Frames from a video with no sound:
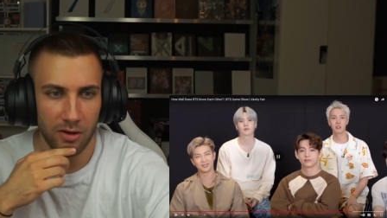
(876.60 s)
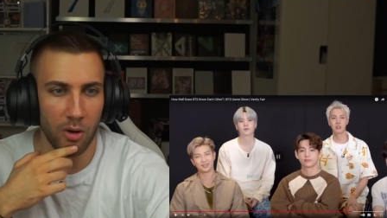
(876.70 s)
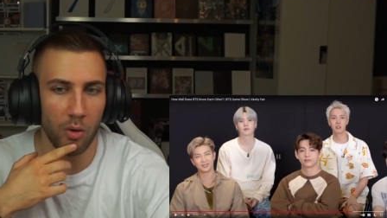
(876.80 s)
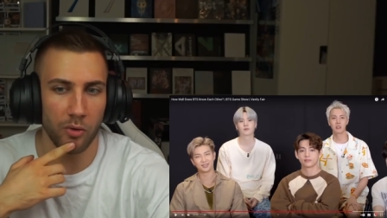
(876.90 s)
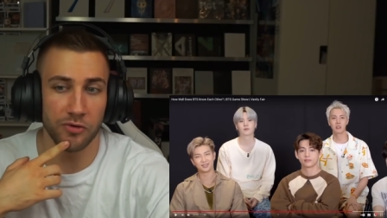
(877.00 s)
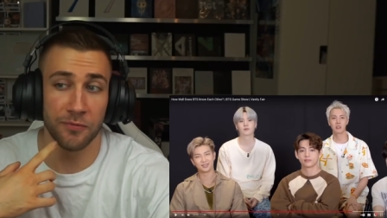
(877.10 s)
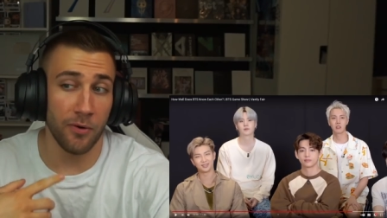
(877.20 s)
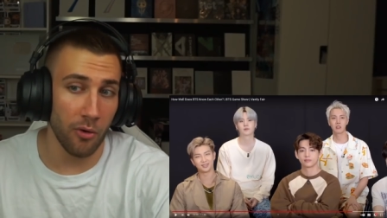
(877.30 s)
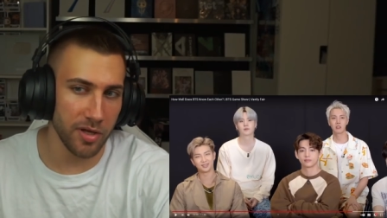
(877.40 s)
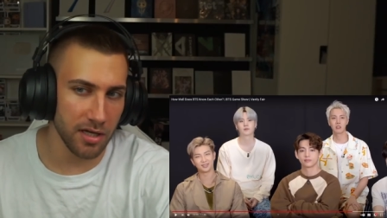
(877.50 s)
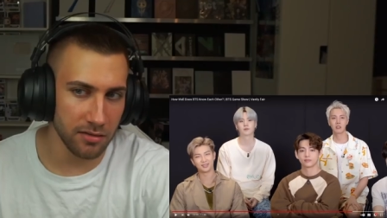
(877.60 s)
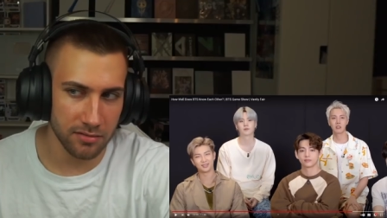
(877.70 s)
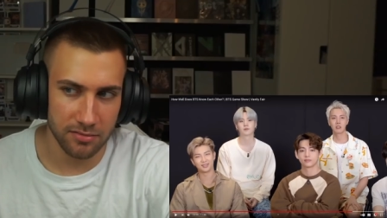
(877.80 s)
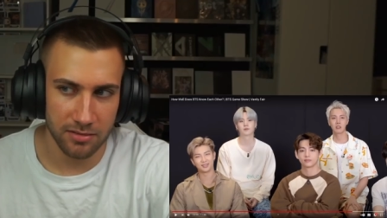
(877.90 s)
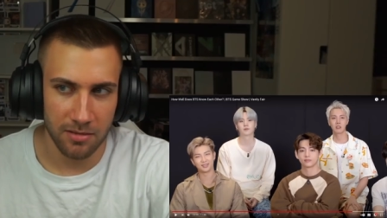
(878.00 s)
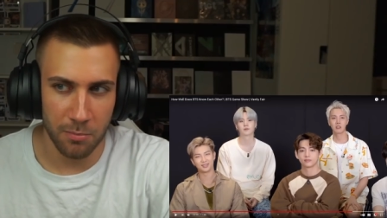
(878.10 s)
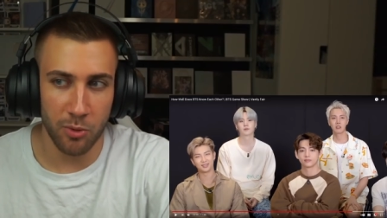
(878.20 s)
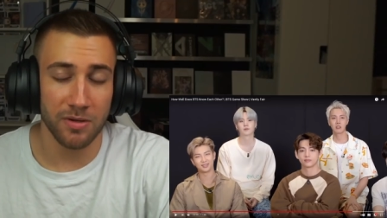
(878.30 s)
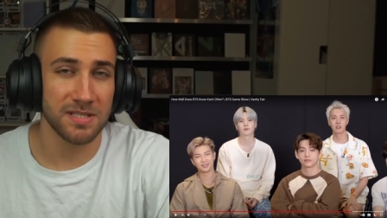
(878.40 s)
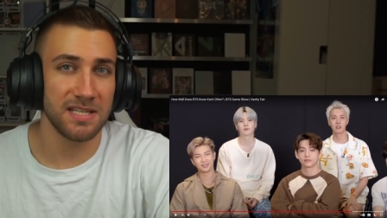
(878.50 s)
Oh, Euphoria,
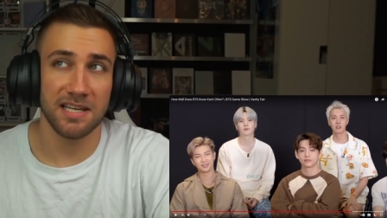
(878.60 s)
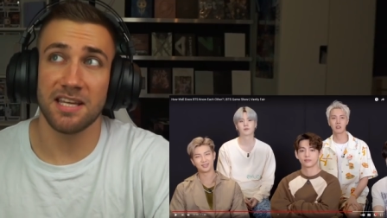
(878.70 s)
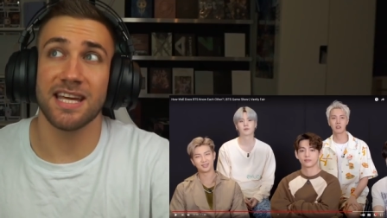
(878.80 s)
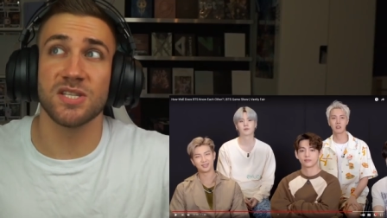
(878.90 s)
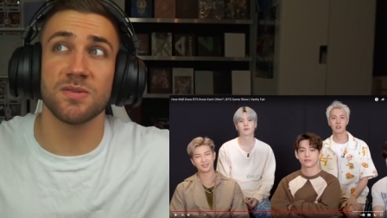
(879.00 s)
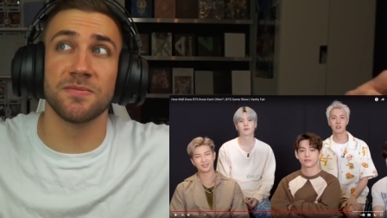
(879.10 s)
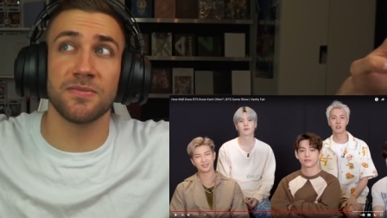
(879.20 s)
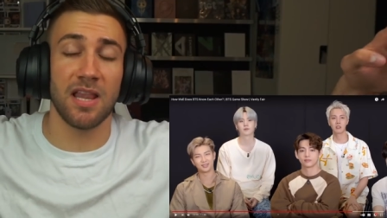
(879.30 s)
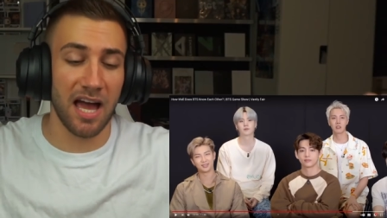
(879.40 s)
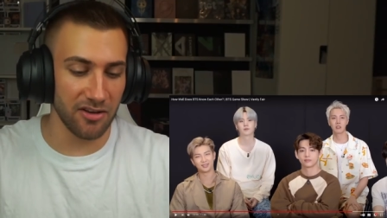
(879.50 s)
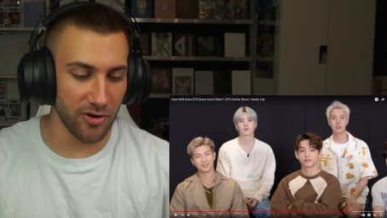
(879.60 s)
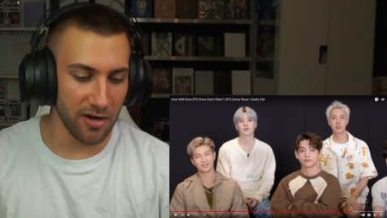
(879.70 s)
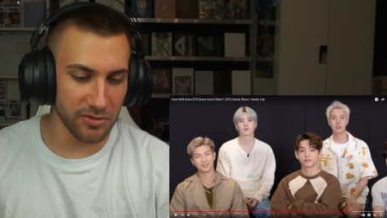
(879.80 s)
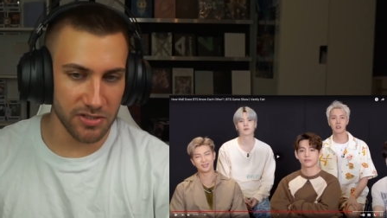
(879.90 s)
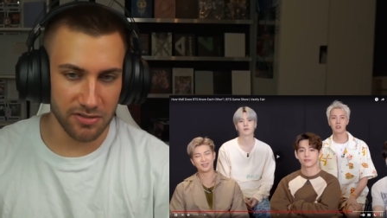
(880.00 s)
because he gets to fly around.